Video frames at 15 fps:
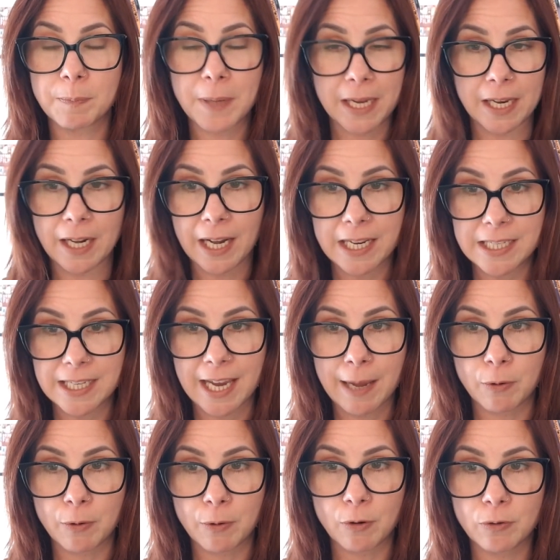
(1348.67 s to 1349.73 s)
Pink Lady
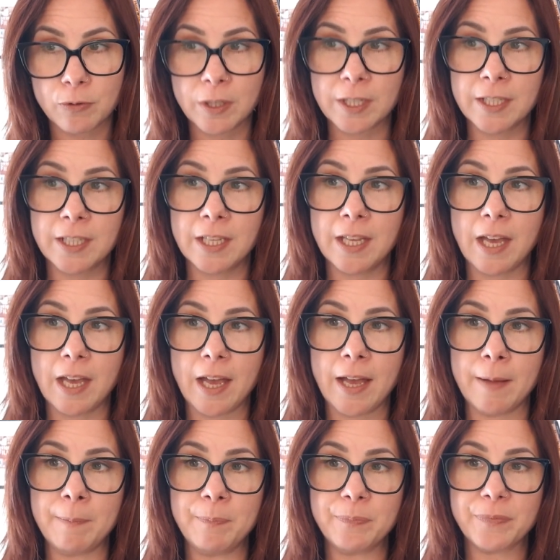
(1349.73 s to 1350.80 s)
apple.
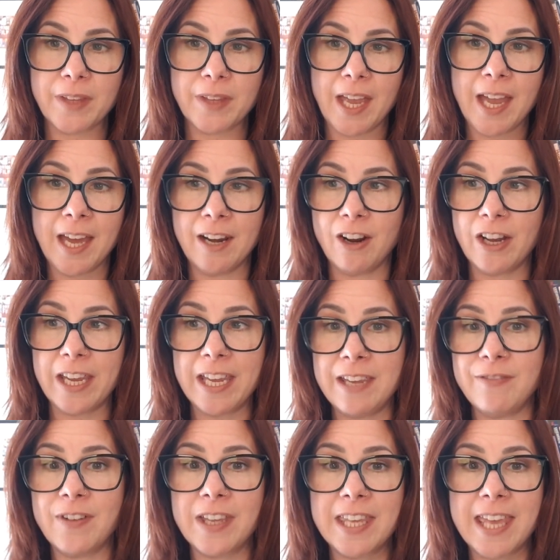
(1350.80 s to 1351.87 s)
And I
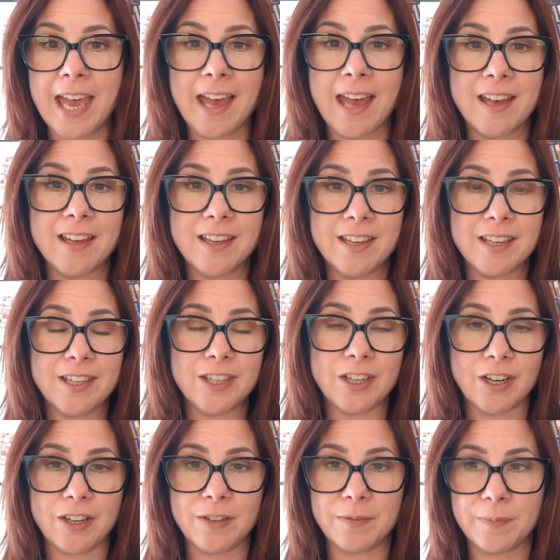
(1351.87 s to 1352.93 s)
even get,
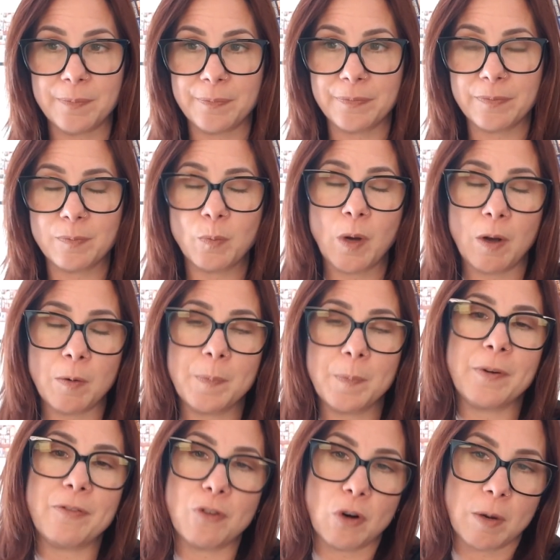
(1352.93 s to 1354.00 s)

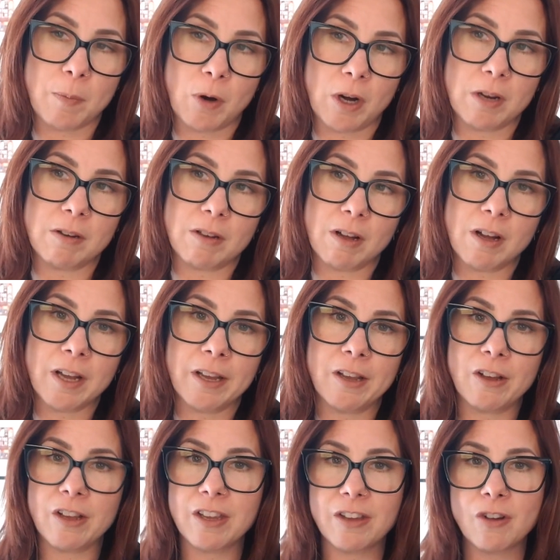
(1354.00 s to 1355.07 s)
before it broke, I
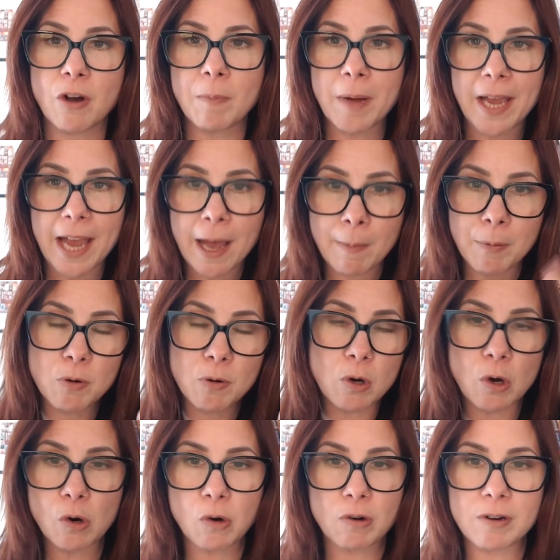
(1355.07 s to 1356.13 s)
got my apple
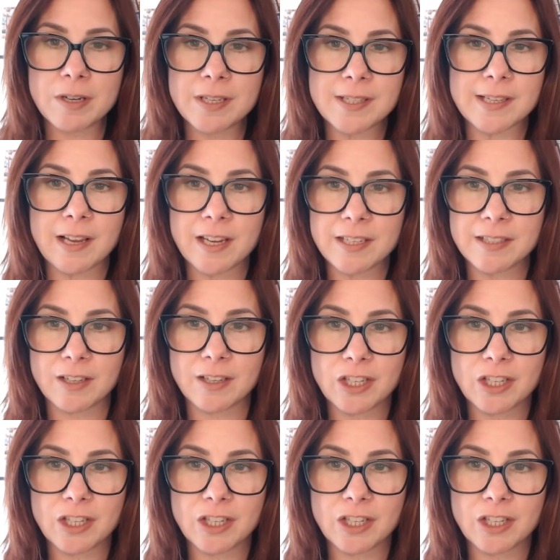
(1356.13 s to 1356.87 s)
corer and slicer.